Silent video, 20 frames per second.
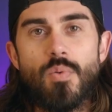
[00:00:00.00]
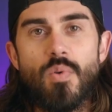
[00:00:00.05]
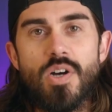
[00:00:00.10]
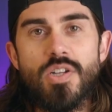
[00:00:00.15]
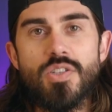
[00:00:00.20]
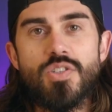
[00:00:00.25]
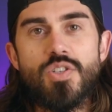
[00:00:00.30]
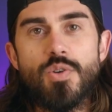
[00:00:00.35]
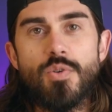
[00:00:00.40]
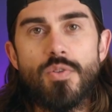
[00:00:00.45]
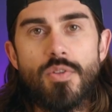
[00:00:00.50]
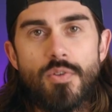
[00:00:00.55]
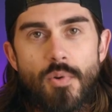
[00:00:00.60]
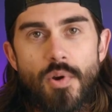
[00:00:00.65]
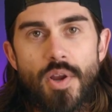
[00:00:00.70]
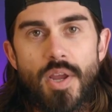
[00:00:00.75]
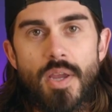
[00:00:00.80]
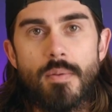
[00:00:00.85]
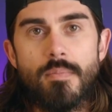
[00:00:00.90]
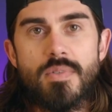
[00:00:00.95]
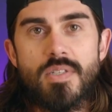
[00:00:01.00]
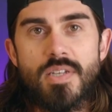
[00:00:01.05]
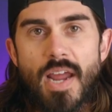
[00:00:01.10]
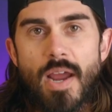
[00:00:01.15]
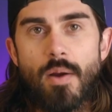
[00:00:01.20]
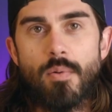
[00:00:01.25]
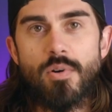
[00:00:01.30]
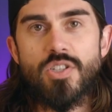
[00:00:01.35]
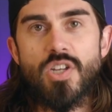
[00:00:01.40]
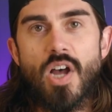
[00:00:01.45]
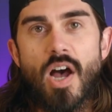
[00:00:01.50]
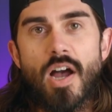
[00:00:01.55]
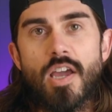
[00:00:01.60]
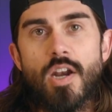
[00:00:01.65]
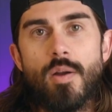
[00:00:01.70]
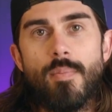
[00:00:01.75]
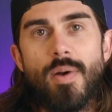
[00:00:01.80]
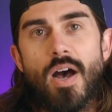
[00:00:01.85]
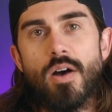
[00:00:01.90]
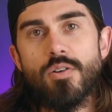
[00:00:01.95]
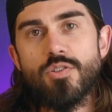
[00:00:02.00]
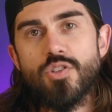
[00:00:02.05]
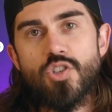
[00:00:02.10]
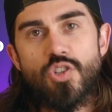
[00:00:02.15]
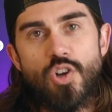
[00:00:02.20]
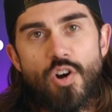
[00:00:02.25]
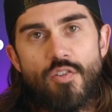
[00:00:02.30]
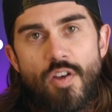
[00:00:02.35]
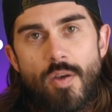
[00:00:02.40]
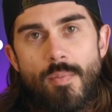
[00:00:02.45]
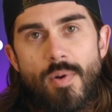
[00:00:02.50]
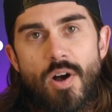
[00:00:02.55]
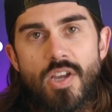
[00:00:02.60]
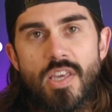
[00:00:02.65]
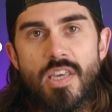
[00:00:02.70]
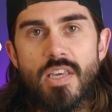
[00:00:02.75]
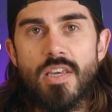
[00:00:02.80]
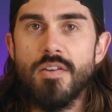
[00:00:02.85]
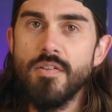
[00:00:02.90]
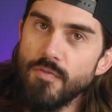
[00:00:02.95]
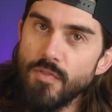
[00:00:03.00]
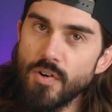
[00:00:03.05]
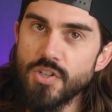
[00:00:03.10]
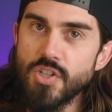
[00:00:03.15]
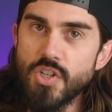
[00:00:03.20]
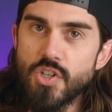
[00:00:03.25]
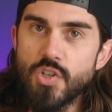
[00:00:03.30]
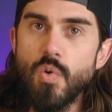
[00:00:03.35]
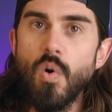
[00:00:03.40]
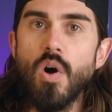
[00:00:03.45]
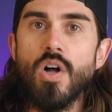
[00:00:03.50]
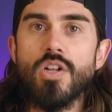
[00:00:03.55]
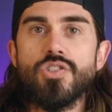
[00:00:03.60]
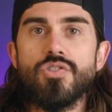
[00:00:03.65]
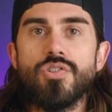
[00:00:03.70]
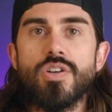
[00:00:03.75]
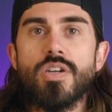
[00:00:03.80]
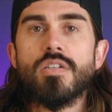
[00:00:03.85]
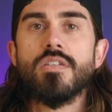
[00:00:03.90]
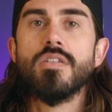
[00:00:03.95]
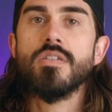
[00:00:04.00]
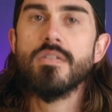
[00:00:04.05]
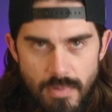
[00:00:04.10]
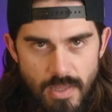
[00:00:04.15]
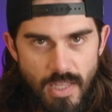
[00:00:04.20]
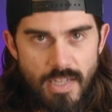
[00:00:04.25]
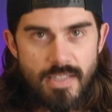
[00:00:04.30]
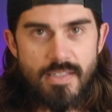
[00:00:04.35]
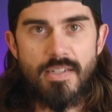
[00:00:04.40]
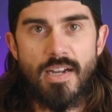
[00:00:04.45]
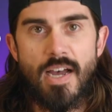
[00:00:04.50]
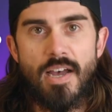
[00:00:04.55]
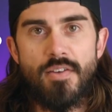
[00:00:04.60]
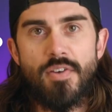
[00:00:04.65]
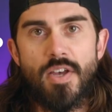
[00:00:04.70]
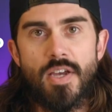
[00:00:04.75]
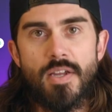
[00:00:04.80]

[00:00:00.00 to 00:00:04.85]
123. Today we're talking about SurveyMonkey versus Qualtrics. Let's dive